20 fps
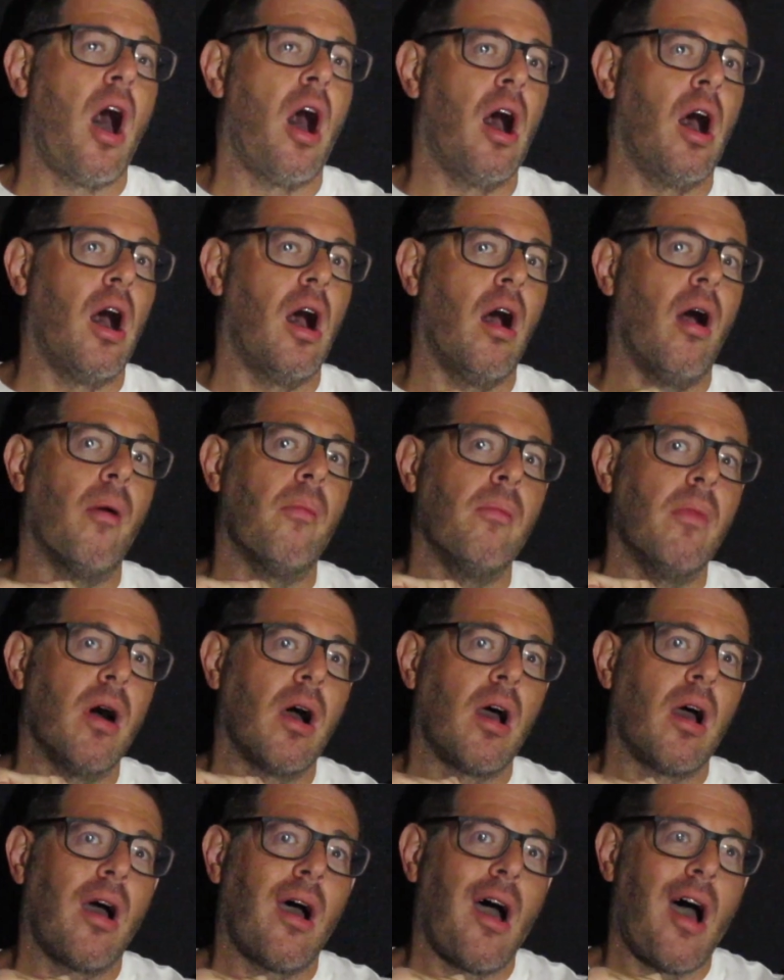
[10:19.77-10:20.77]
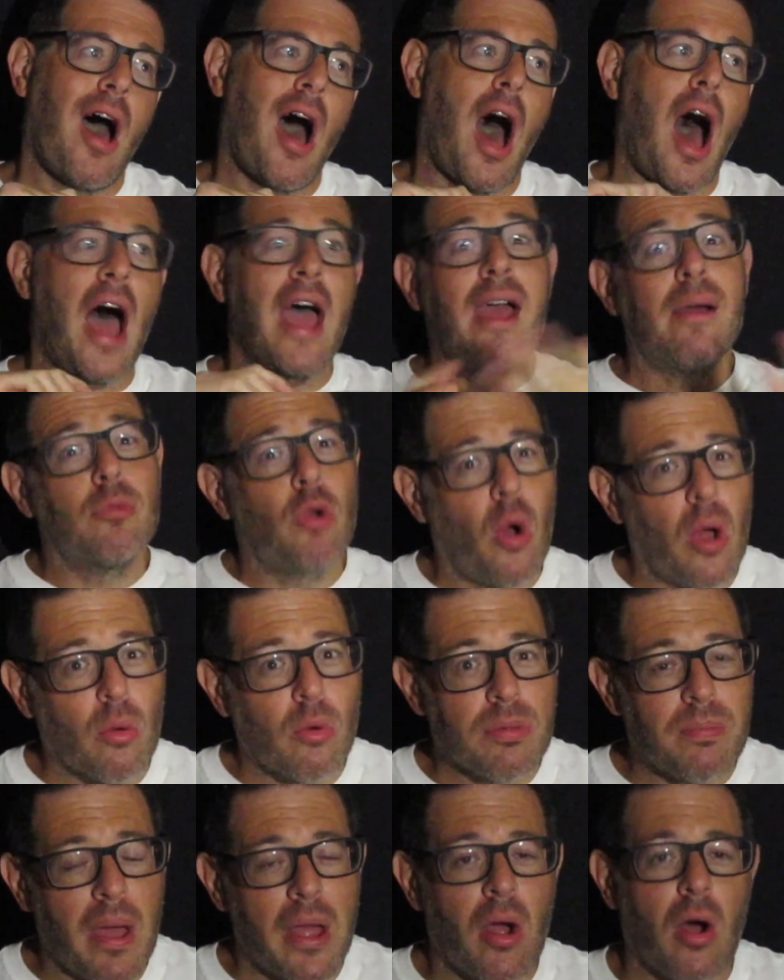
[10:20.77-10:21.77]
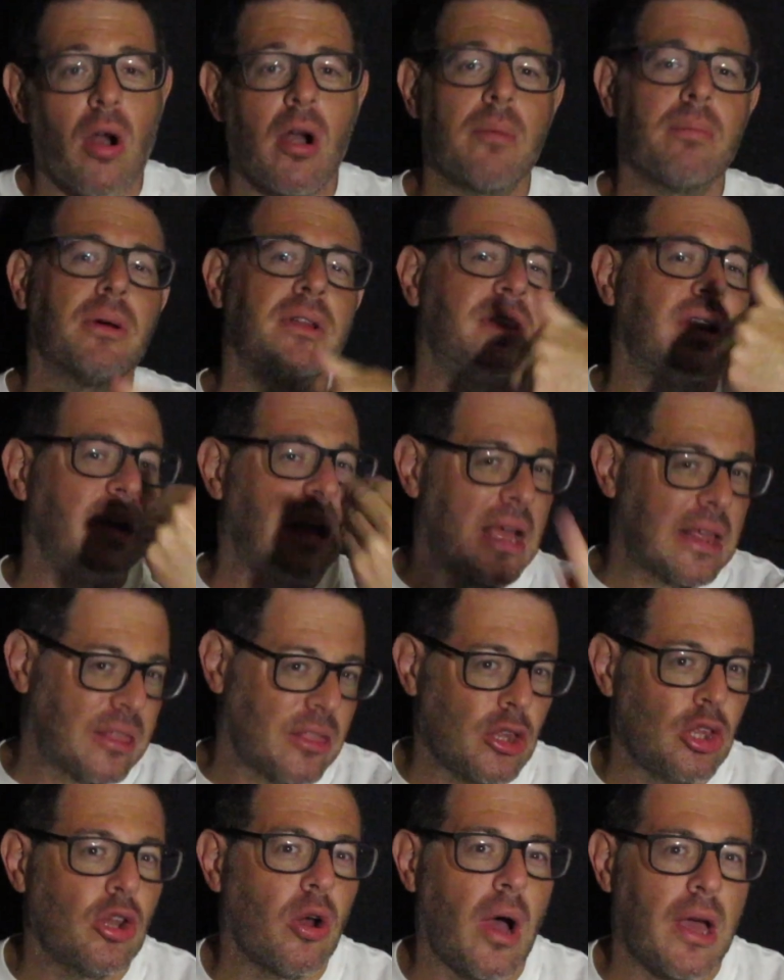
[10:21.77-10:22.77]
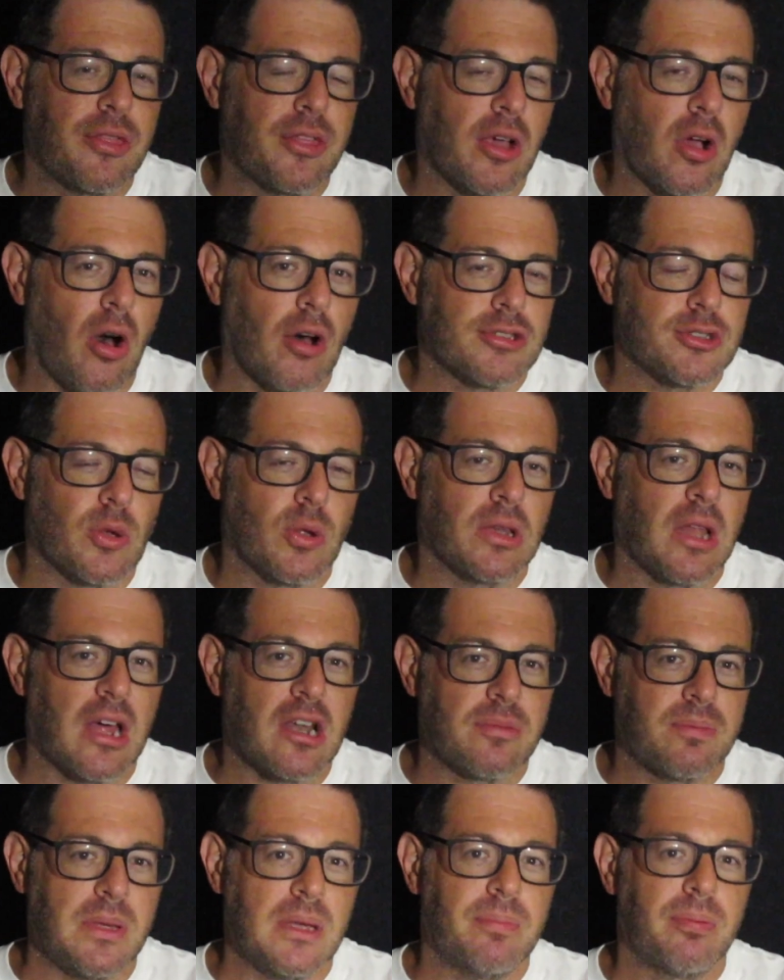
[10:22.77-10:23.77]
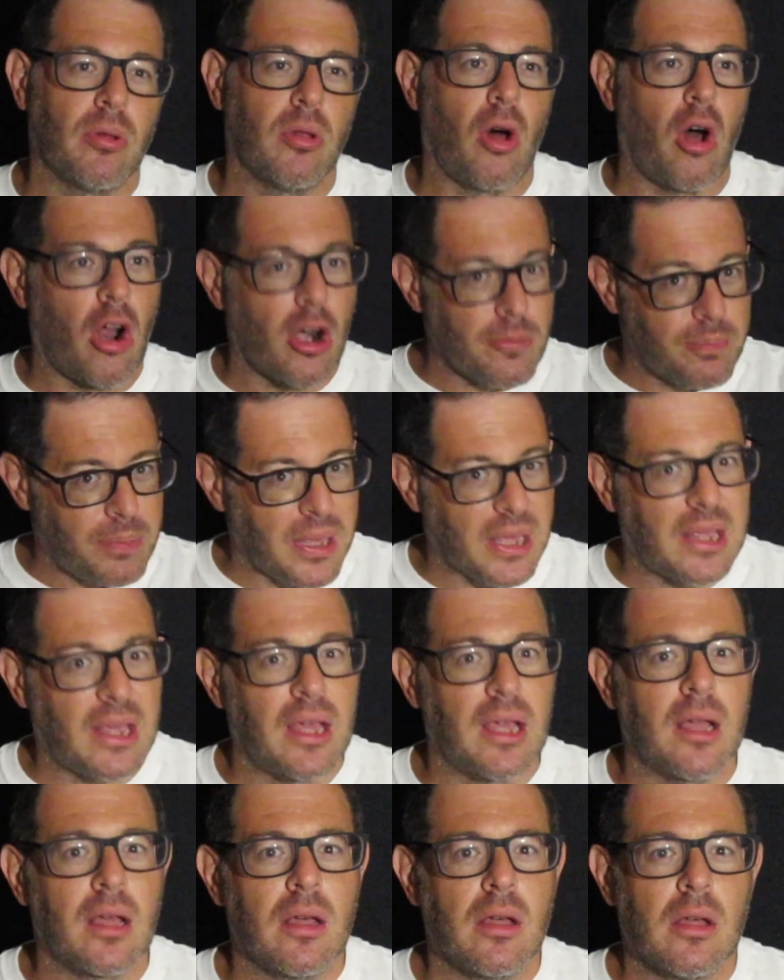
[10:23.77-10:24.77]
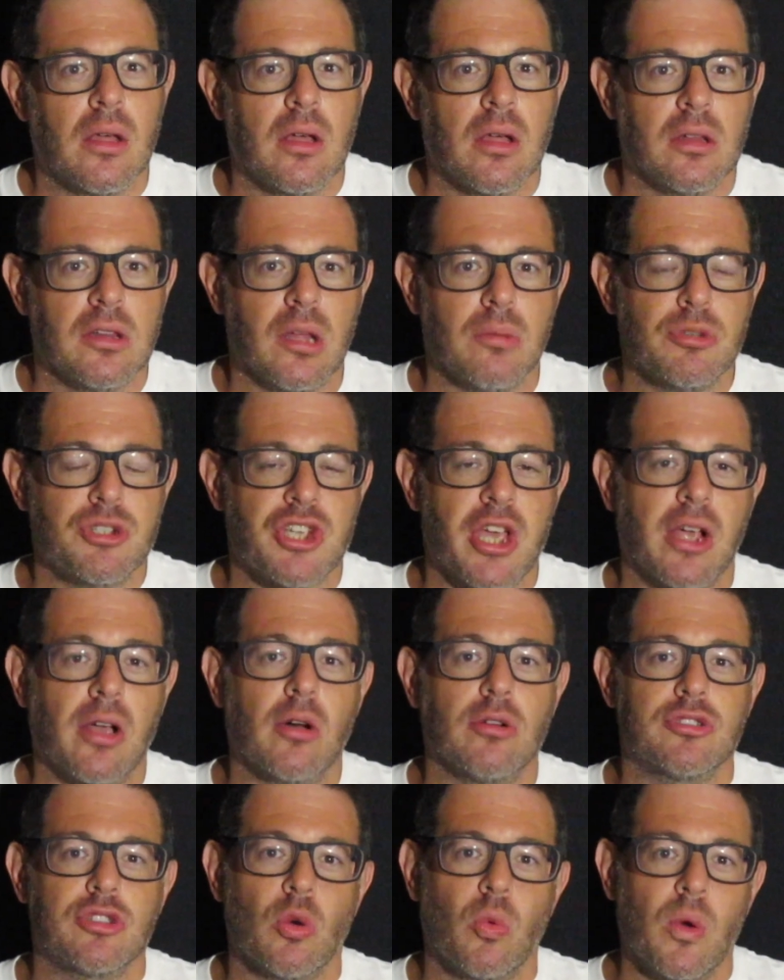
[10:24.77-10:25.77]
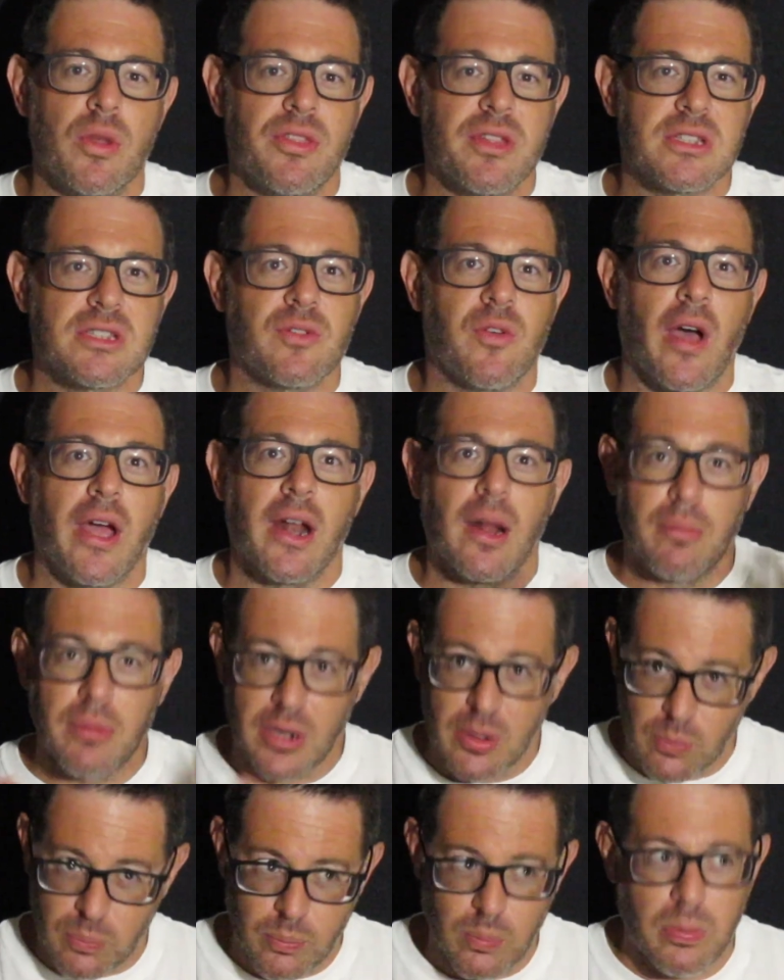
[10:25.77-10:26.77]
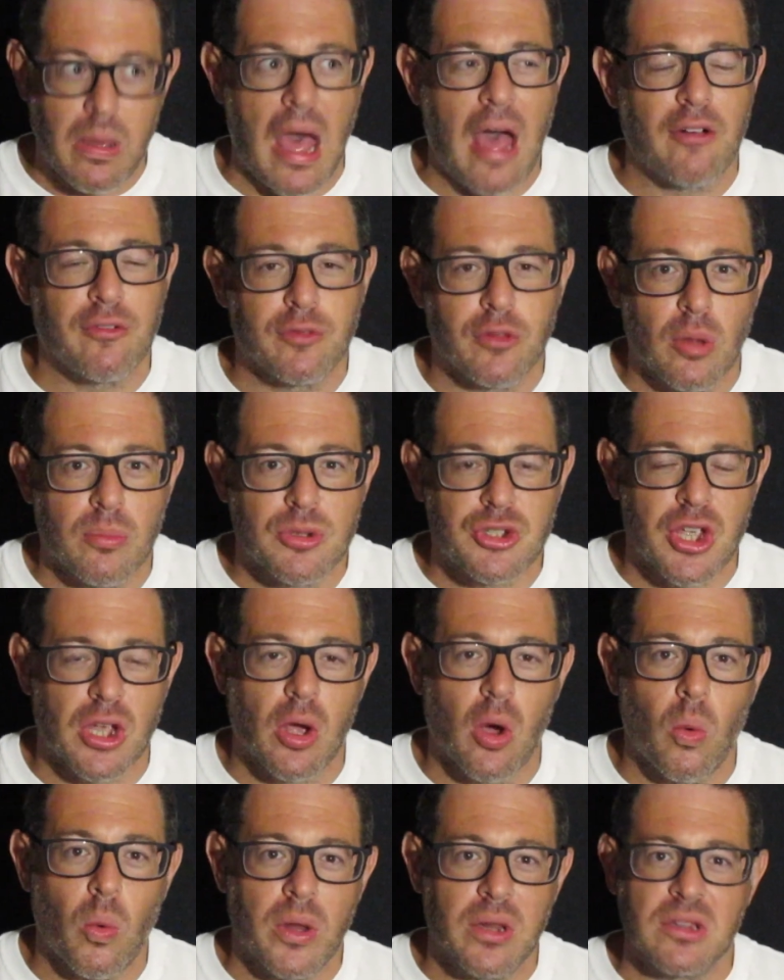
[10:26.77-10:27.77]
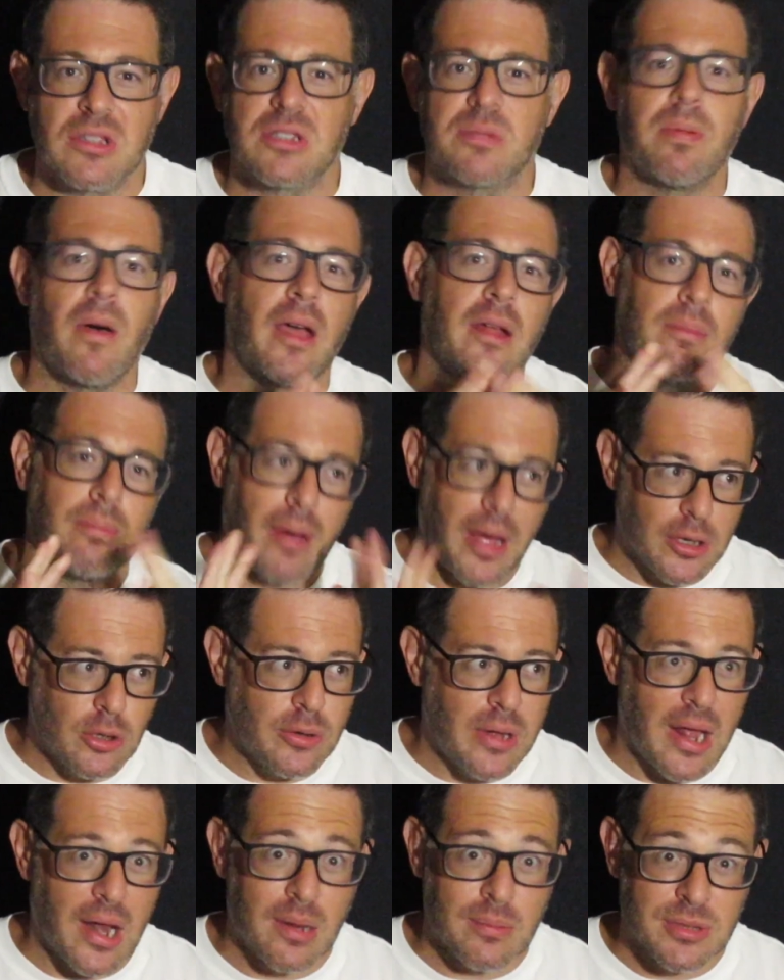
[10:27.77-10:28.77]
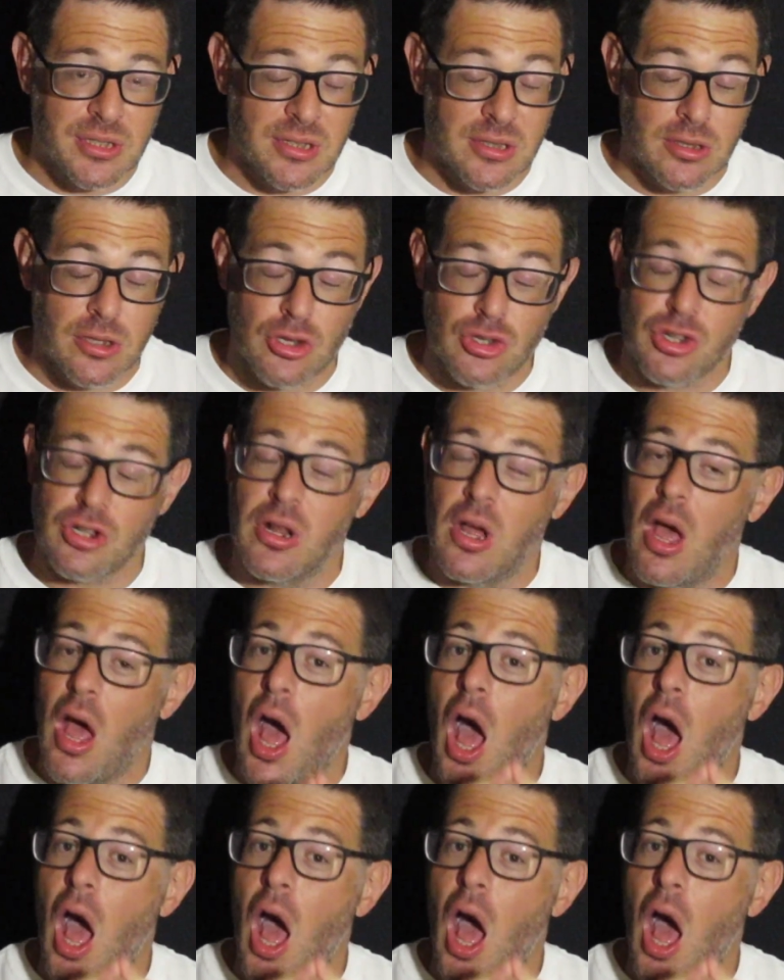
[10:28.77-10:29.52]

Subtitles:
I am going with my heart, but then I think also a lot of people are picking Lomachenko to win this fight. I'm going to have Lomachenko winning this fight by unanimous decision.